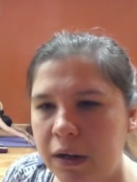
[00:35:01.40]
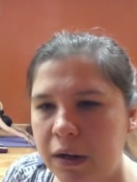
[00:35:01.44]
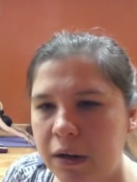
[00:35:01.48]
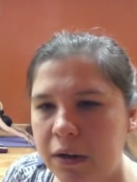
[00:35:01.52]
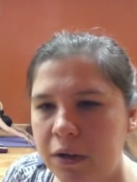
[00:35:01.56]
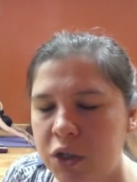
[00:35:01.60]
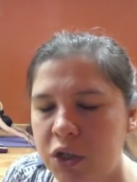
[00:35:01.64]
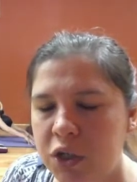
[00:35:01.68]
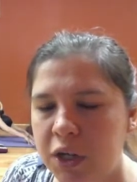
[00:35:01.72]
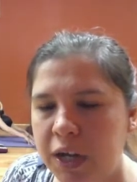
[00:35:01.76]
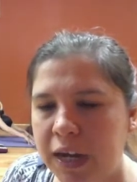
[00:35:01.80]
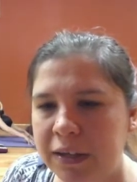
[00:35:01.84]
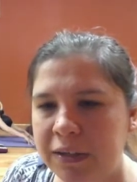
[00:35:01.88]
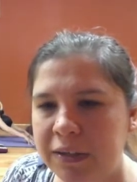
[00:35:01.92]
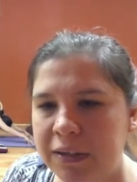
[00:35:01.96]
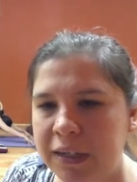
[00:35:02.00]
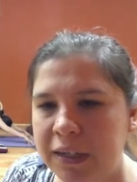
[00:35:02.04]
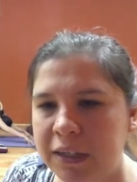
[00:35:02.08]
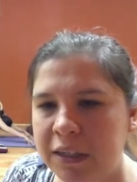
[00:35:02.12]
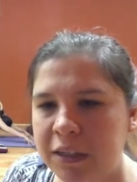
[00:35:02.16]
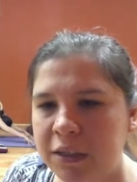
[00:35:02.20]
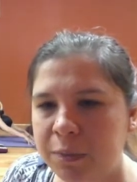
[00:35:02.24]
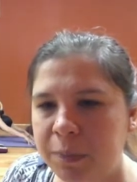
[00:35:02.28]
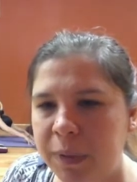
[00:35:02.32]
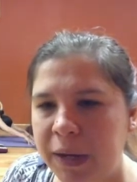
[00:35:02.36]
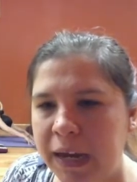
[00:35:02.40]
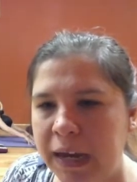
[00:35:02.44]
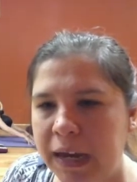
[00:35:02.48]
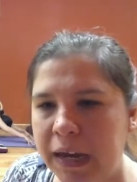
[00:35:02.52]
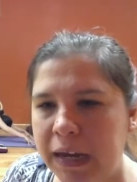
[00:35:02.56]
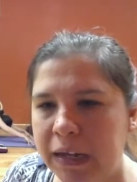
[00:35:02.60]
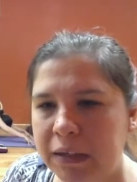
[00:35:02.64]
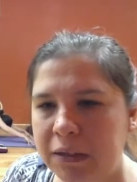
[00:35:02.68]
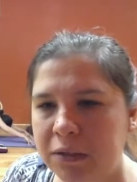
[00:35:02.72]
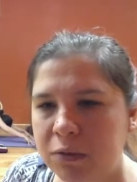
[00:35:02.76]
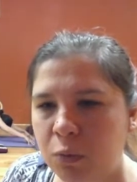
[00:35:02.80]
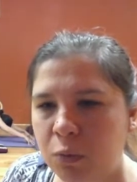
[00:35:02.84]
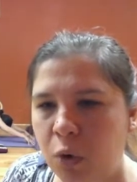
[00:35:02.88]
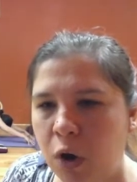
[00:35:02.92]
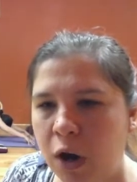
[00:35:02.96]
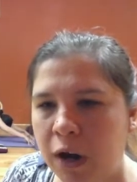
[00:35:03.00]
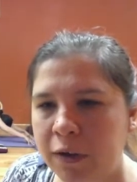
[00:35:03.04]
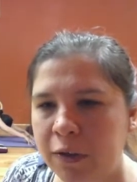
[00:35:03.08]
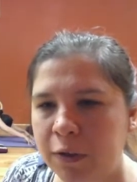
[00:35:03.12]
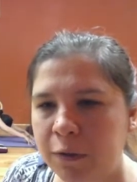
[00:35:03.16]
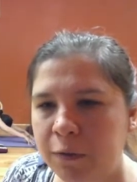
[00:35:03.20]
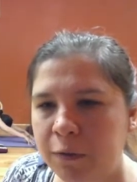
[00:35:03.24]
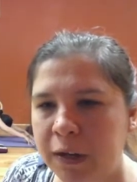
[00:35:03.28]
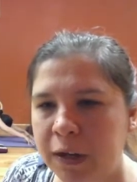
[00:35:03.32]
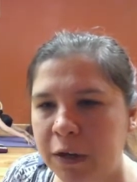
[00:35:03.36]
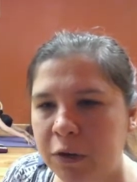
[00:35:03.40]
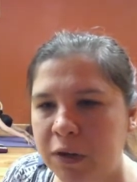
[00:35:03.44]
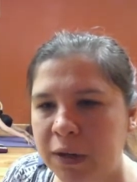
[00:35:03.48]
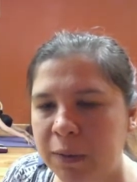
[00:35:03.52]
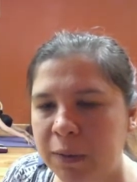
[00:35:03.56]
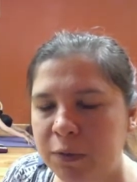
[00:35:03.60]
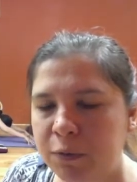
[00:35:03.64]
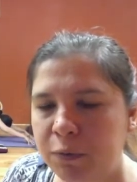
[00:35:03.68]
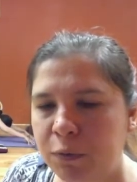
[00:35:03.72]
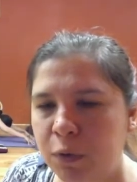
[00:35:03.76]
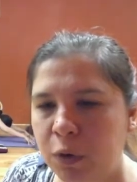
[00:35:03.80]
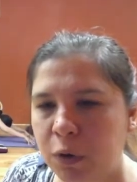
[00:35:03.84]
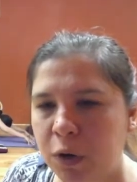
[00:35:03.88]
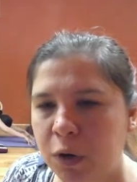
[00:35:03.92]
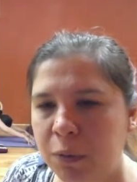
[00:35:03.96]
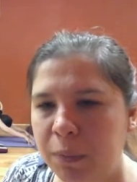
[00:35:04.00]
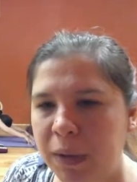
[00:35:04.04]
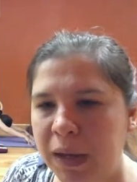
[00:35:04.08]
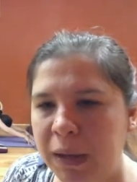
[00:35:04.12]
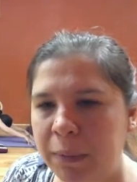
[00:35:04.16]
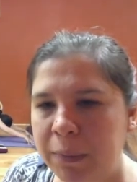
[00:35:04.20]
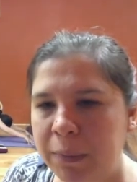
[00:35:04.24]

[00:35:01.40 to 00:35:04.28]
Chest expands, walk the fingertips forward, maybe